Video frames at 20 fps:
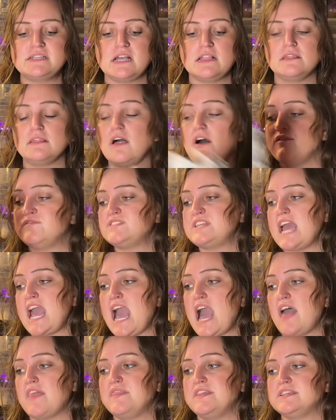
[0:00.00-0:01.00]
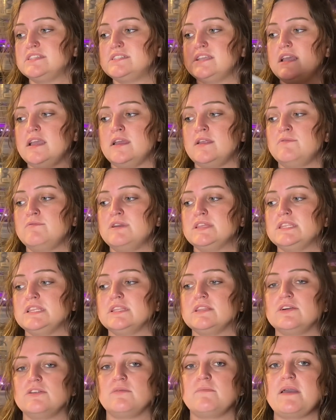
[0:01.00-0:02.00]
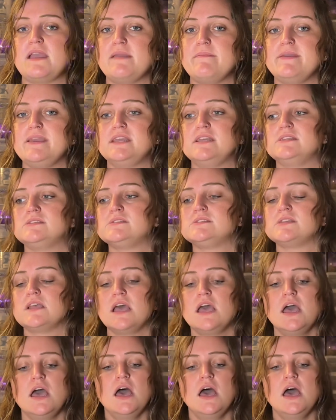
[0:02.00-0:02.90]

I love to add this in with the little babies.